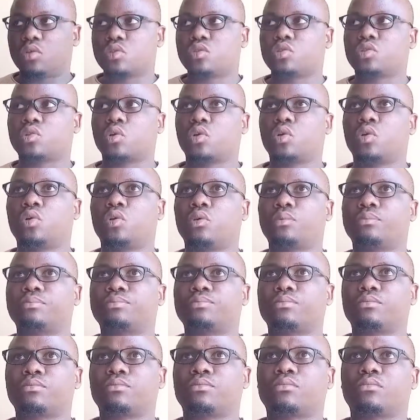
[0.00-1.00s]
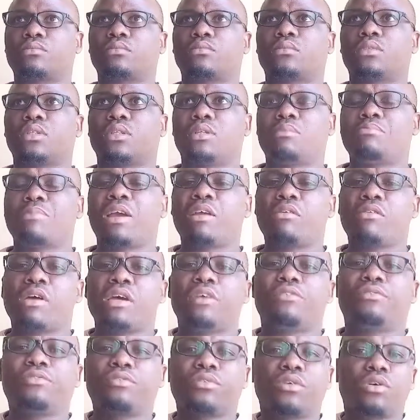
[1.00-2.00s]
So my
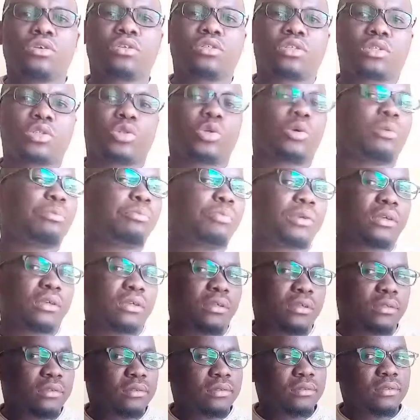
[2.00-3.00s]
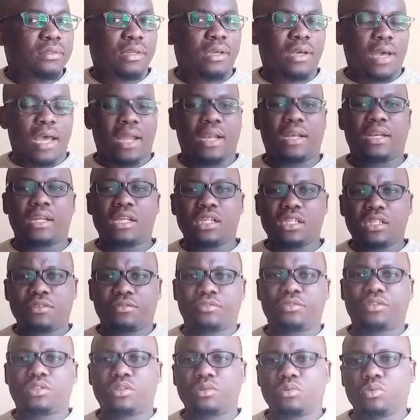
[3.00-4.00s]
wife goes shopping, unless
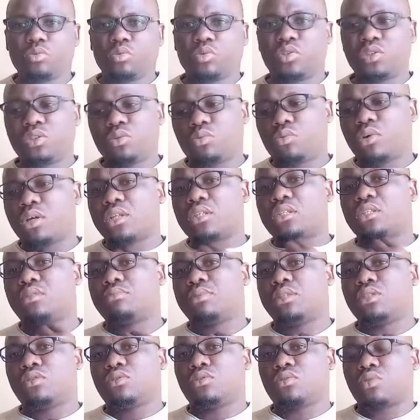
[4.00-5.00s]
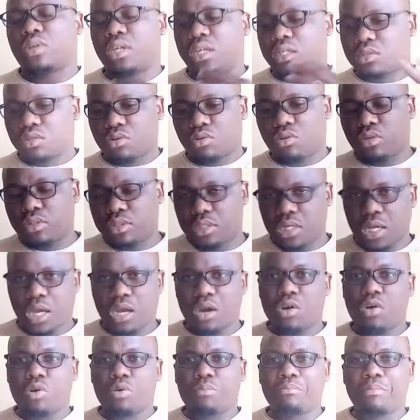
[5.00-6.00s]
if she wants me to escort her,
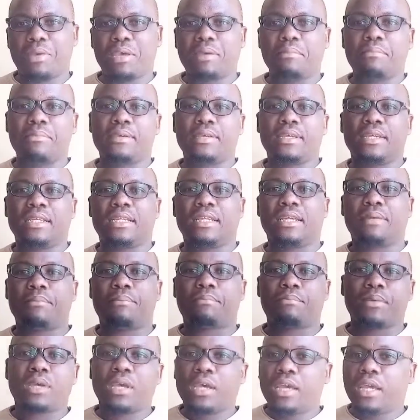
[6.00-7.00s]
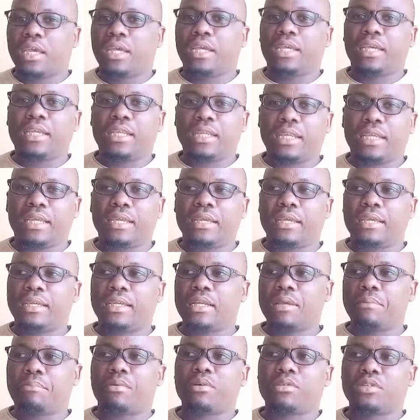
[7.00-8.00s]
or maybe
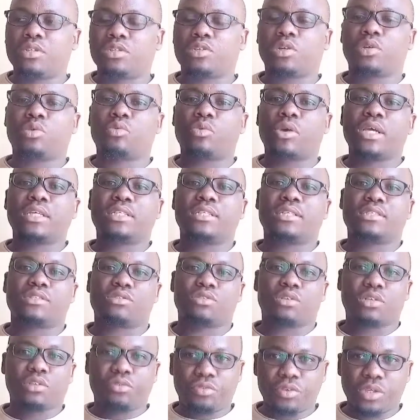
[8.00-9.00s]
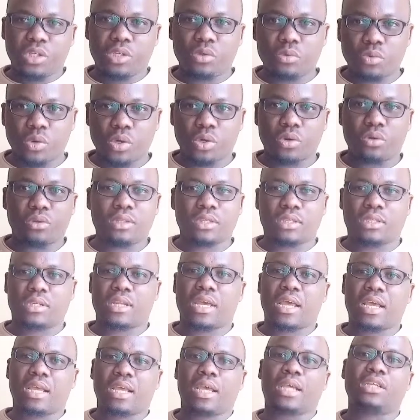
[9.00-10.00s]
in a position where she's not feeling well, then
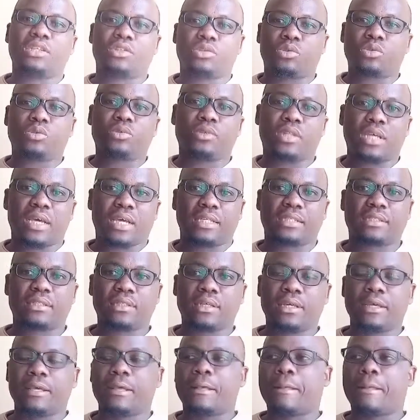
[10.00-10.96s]
I do that.